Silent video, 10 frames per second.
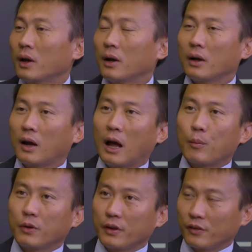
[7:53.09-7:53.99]

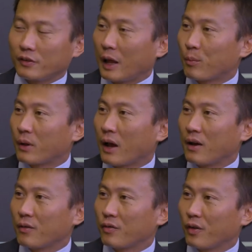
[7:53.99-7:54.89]
after he stepped
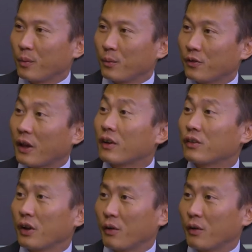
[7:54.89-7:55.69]
down from Secretary